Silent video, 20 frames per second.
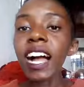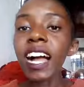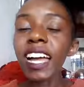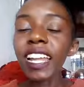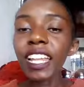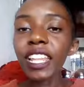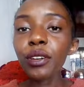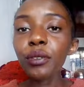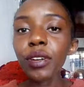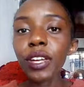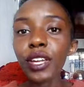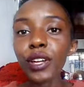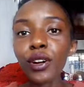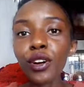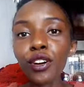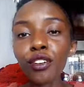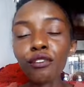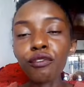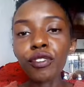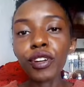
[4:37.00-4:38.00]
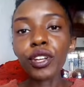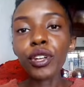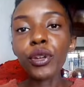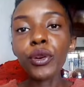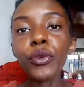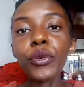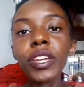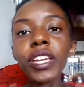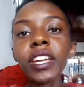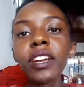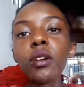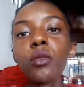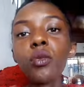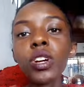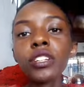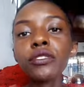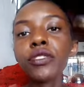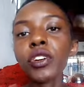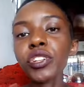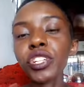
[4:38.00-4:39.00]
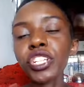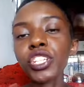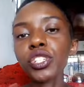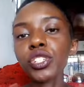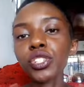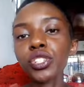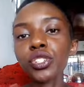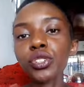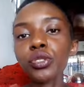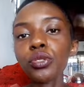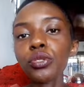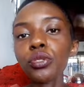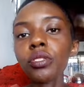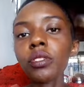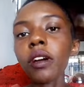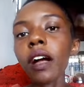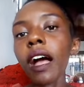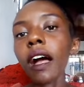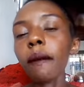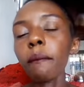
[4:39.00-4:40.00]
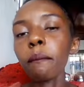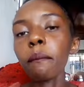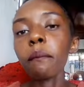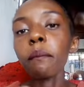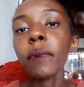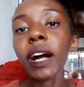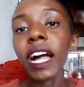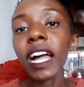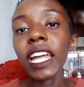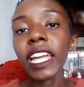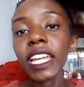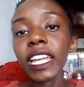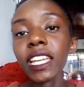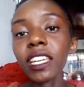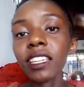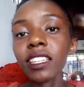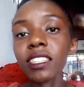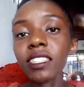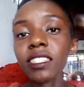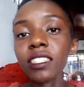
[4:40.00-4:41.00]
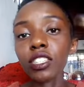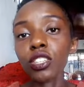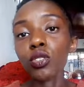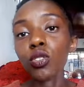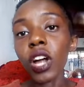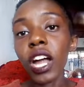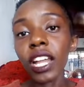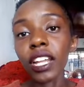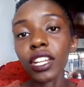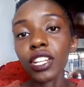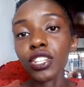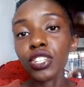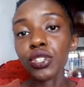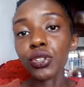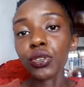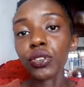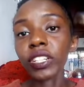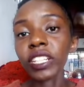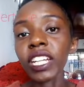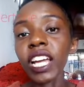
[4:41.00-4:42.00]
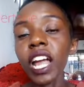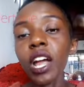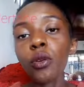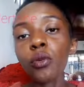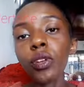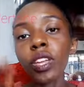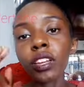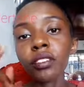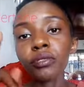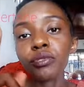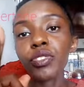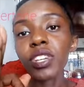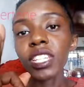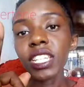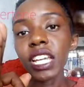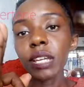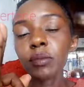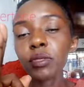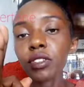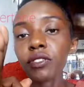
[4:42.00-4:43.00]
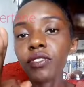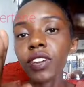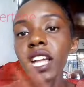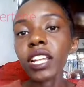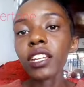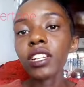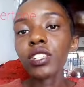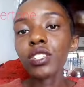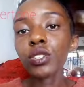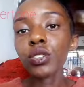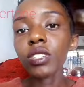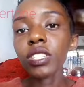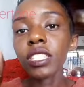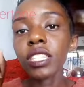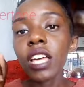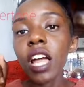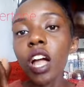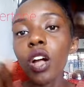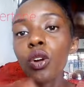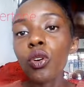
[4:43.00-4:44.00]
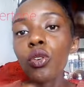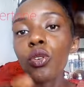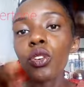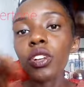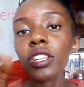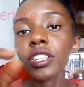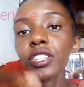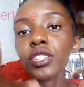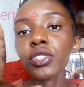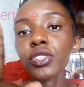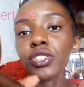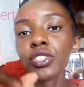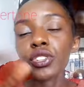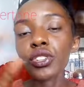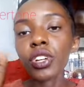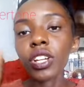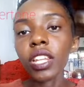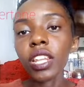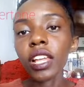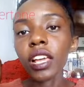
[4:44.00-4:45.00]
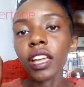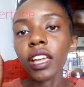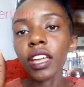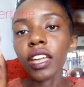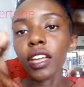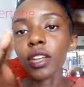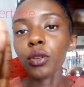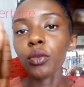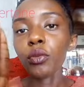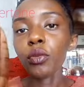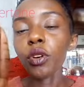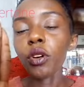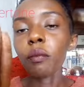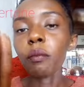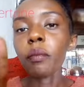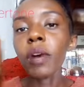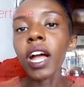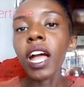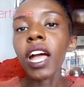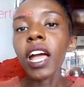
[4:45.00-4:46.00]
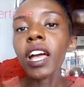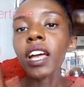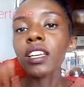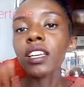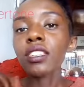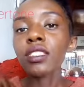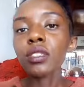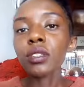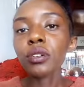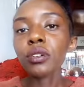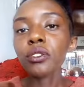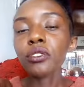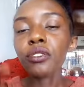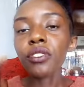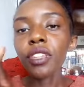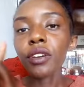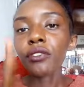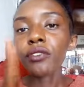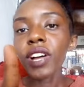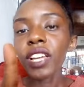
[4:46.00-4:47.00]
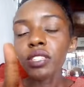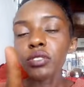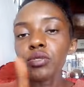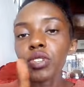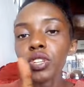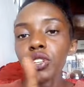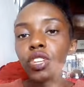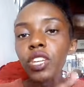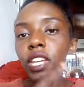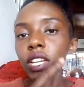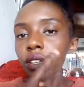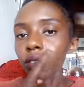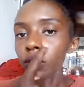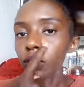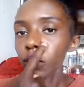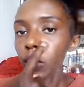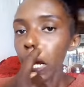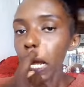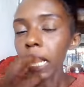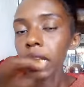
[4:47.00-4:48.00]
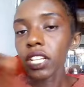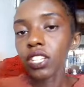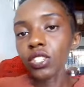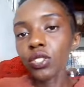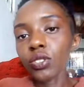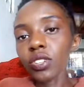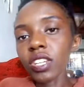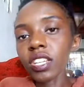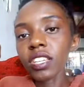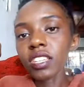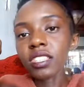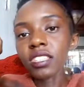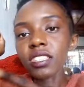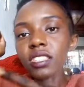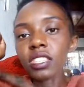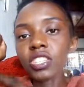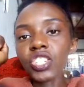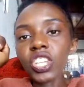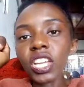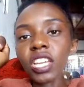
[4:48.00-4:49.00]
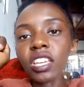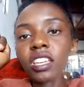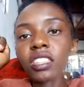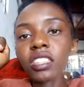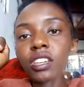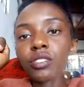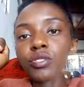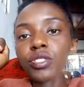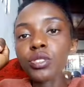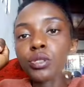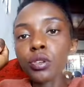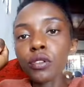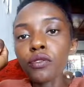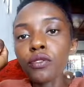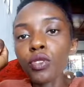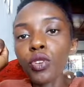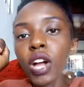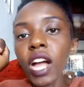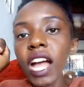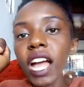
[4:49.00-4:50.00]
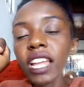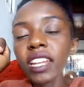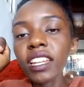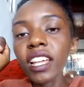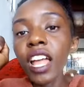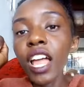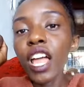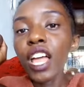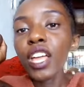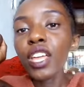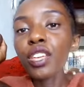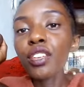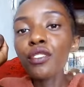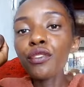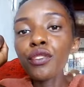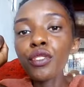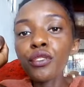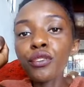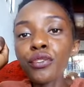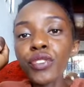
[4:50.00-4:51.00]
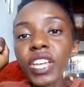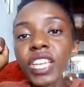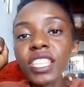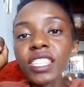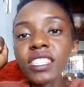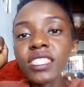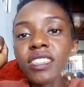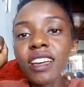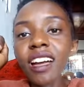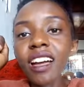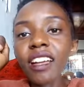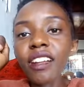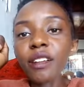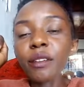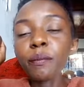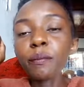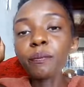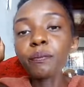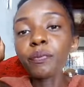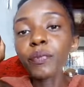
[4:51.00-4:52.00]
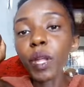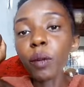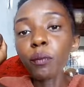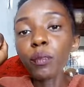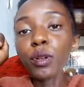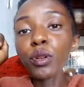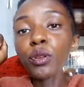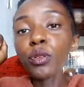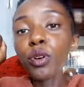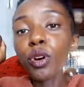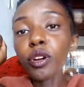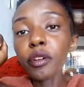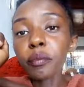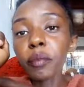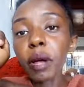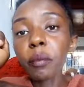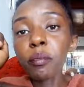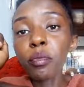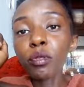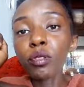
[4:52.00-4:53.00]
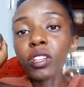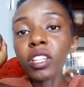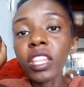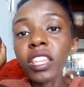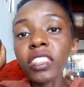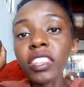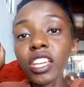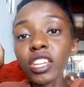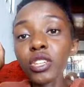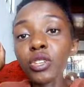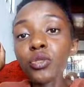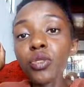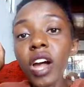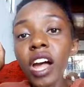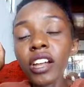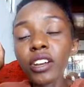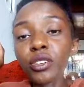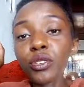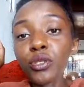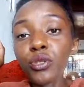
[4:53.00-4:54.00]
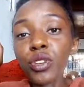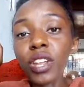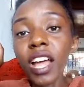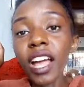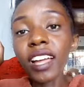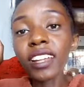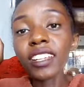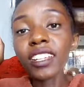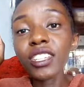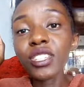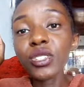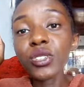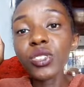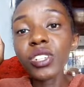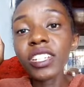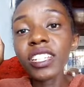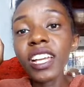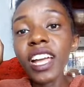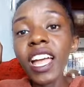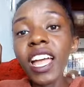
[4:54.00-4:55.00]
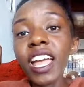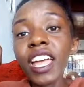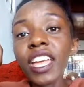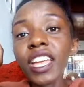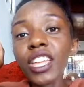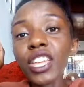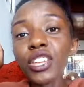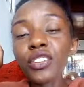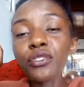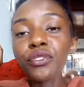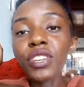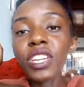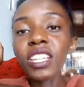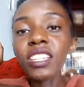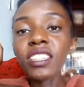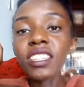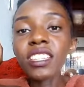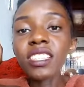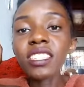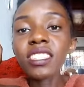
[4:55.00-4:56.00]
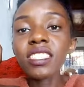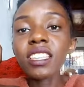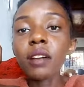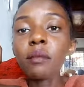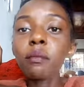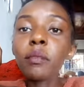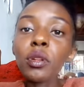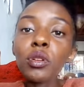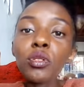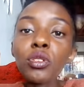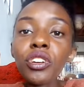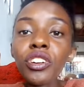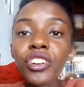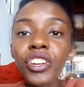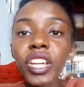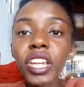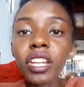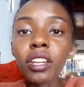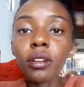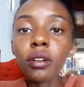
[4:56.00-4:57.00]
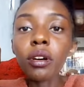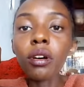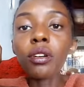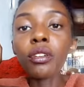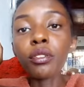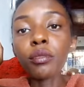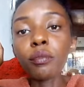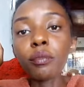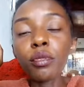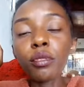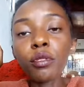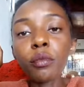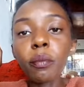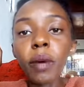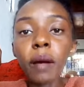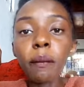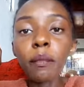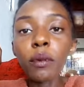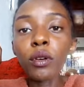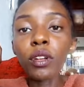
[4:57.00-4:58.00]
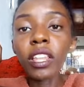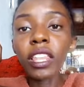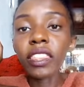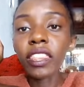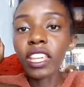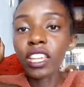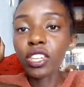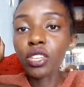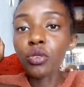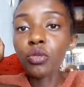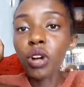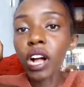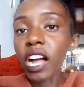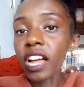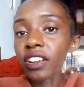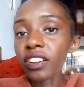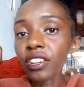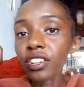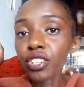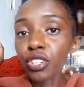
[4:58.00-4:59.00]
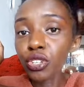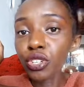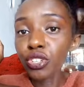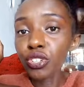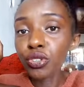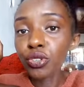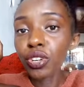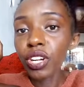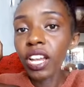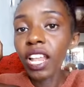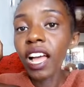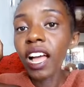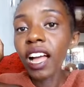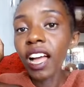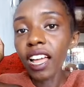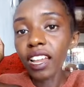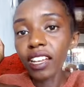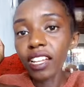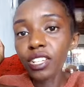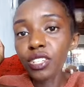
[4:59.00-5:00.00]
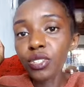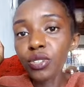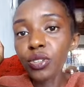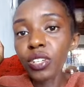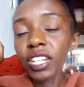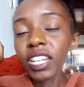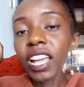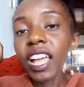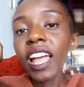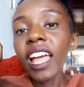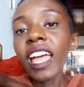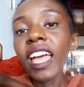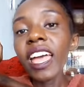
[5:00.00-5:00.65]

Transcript: Another way of knowing what foundation to buy is your undertone. We have 3 types of undertones: cool, neutral, and warm. So the first way you can know your undertone is checking the wrist of your hand. If your veins are blue or purple, then you are cool undertoned. If it is blue green or blue purple, then you are neutral undertoned.